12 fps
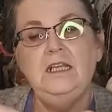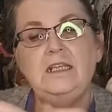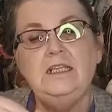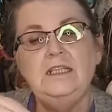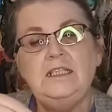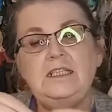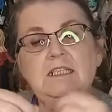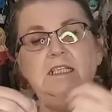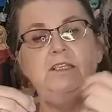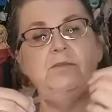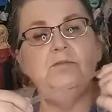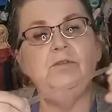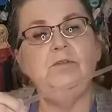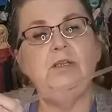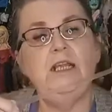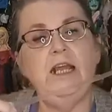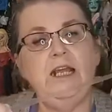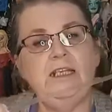this see-through
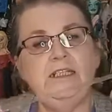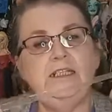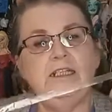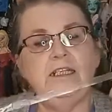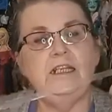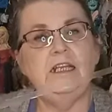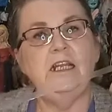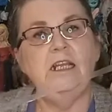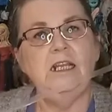elastic